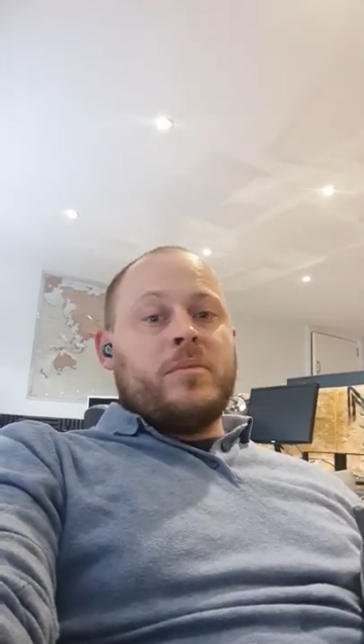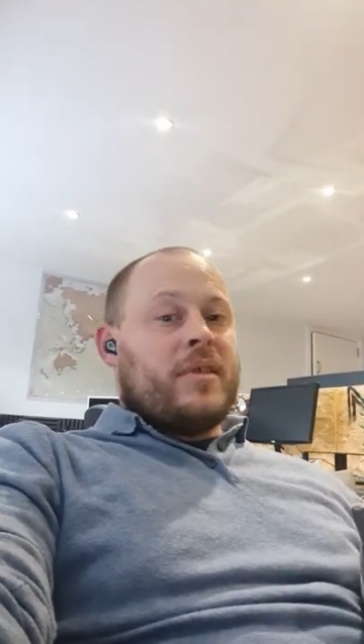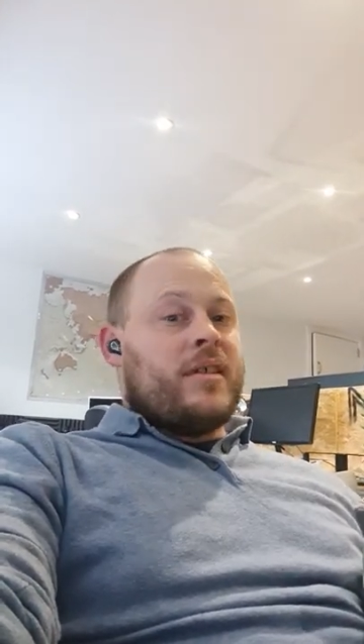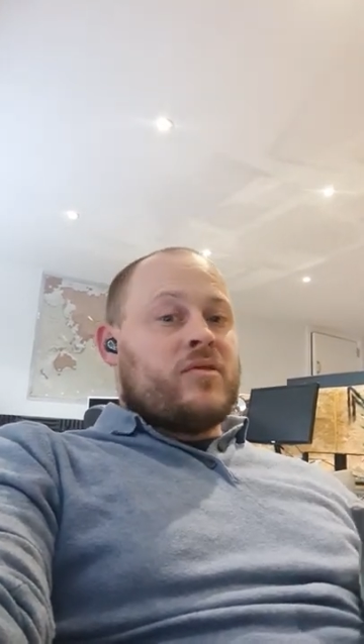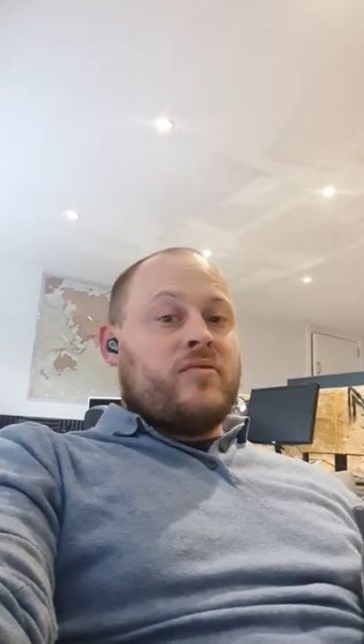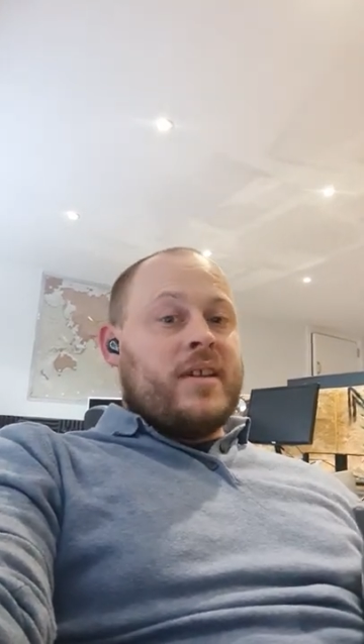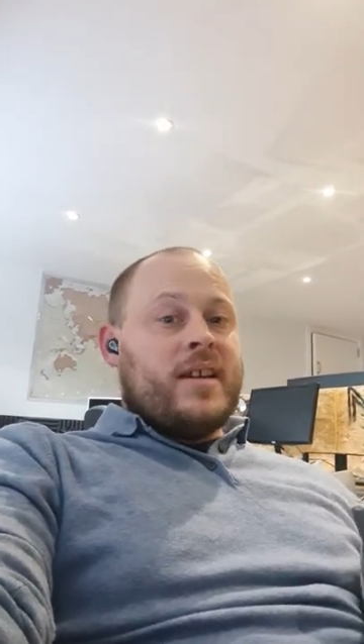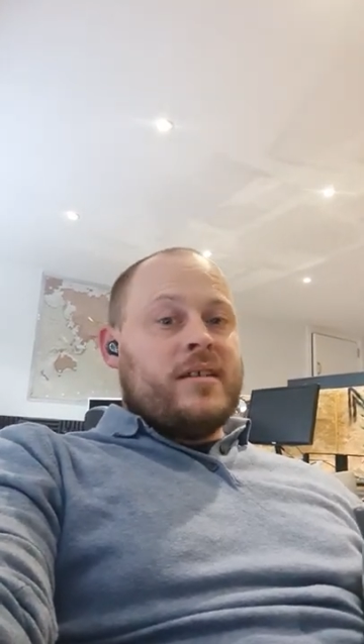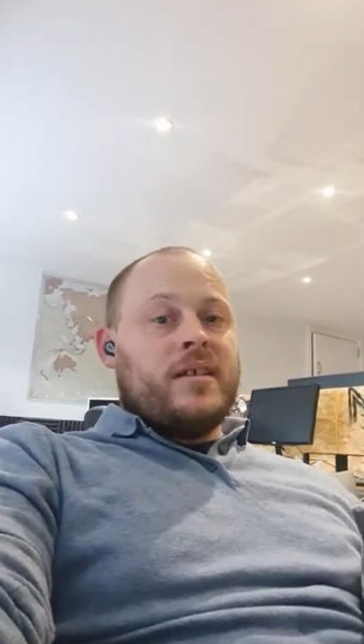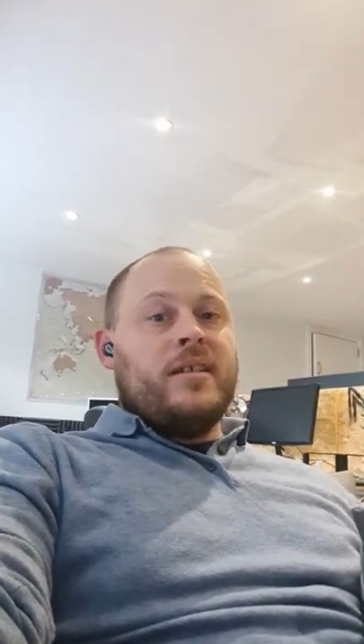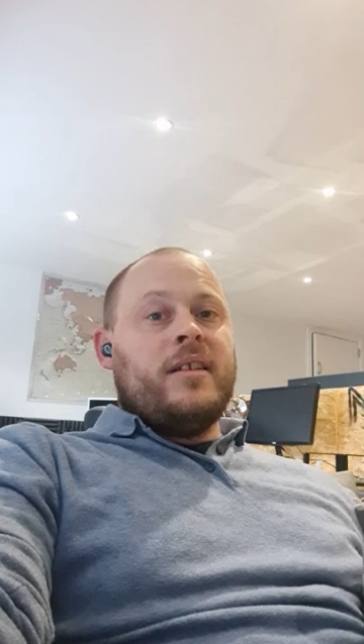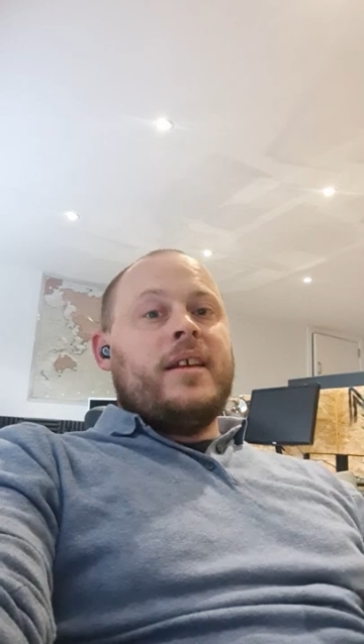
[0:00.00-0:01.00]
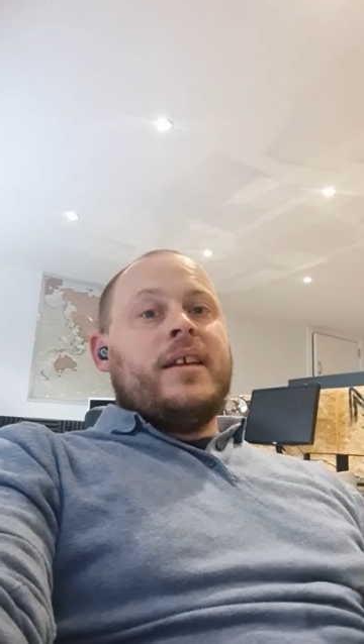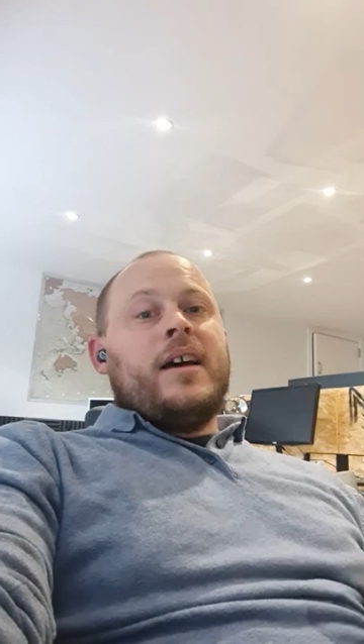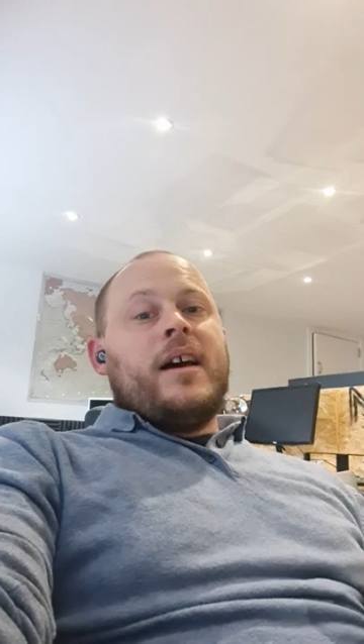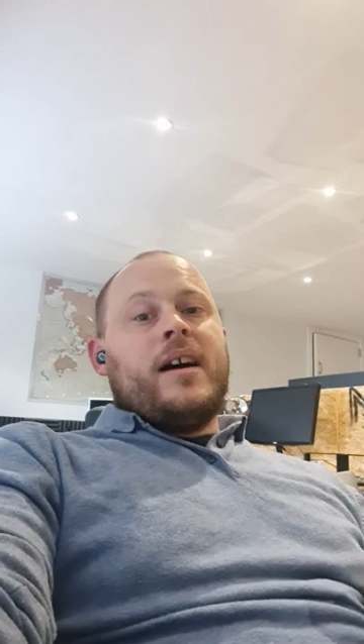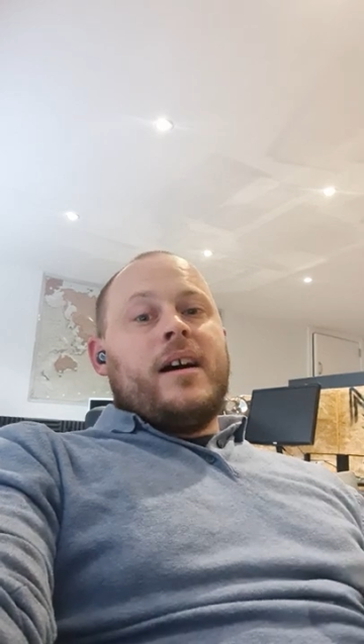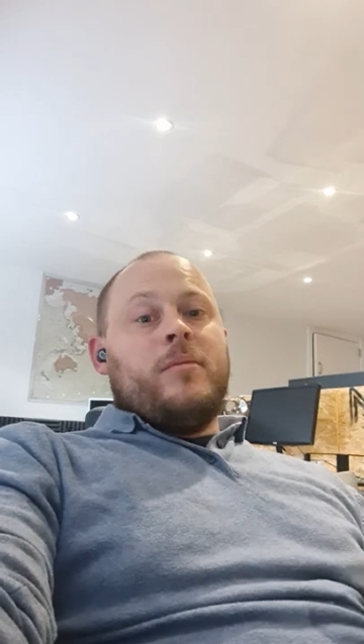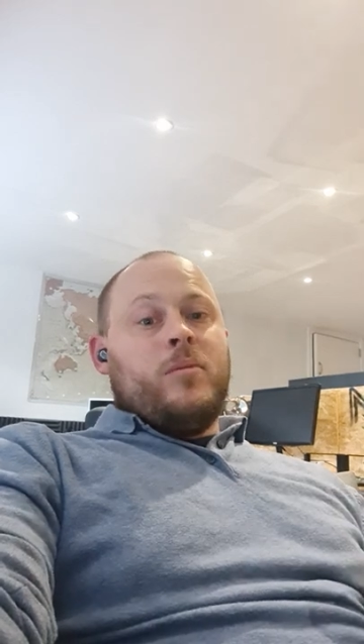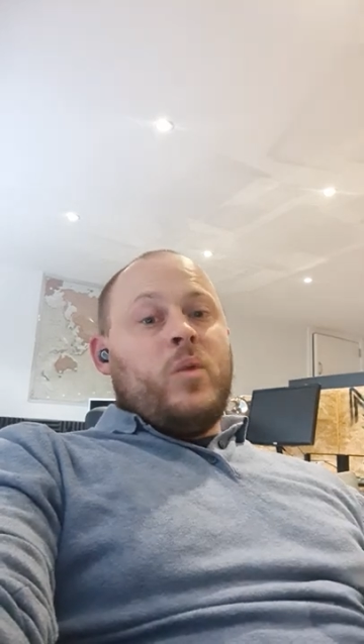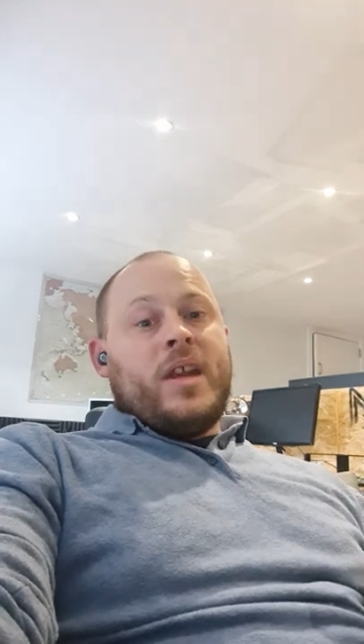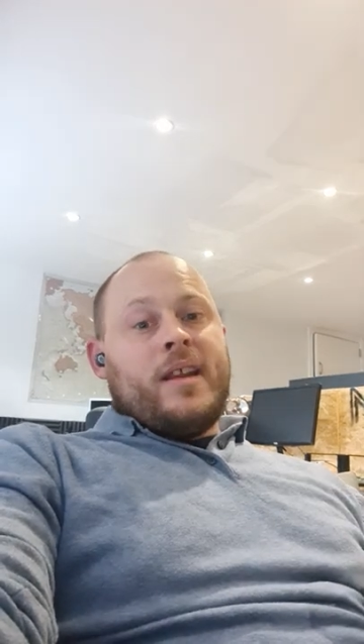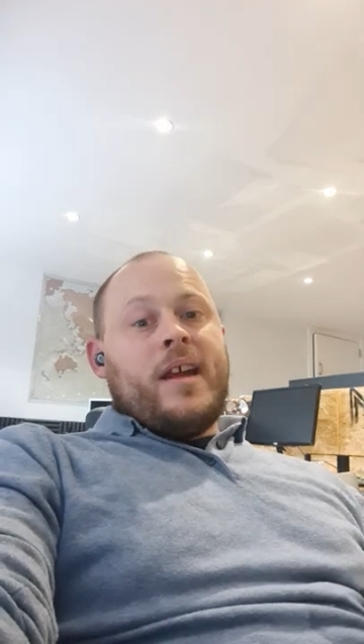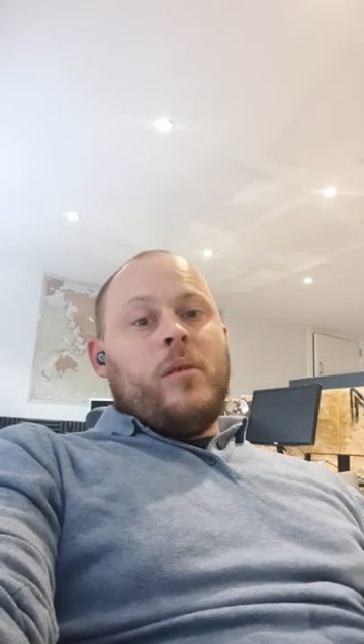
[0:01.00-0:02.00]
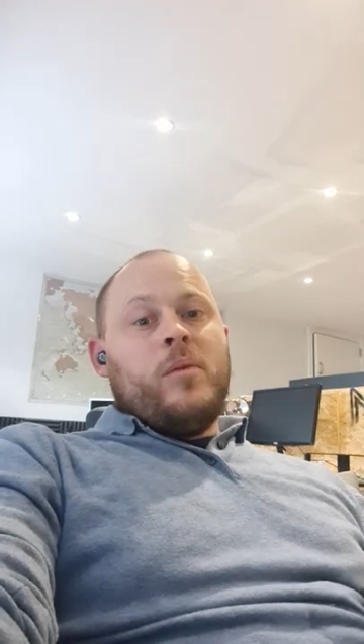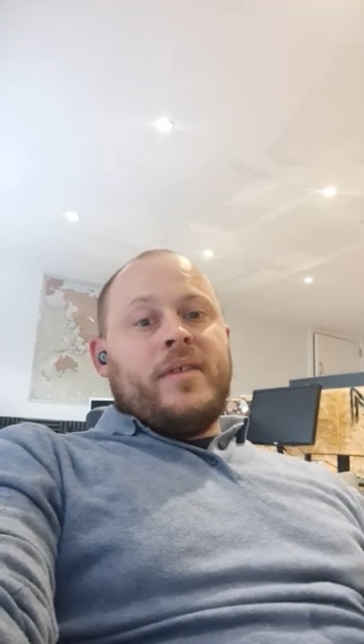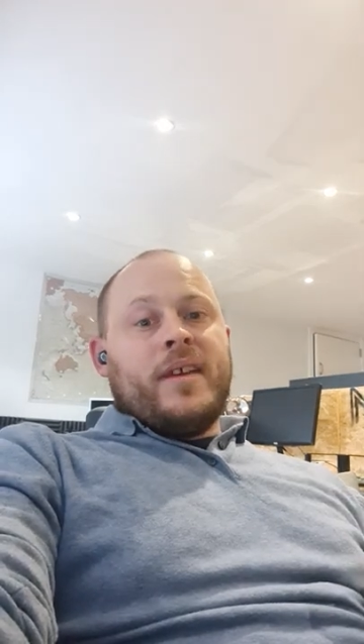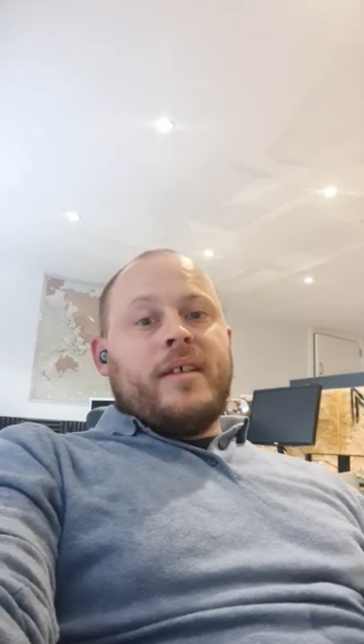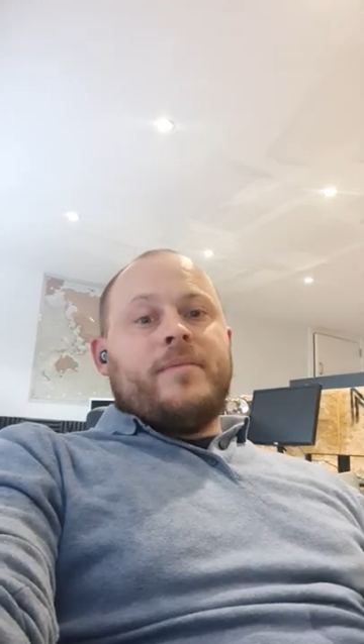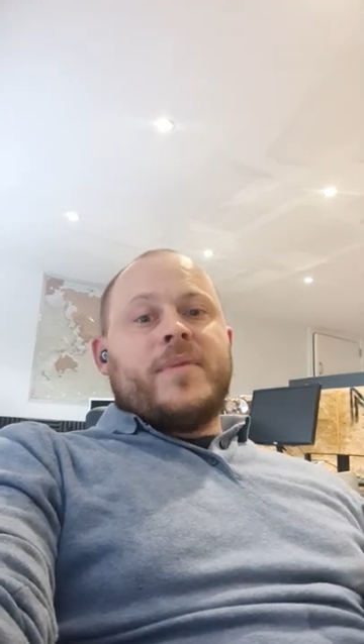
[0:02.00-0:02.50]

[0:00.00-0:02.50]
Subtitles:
but there's a reason, we can help with it.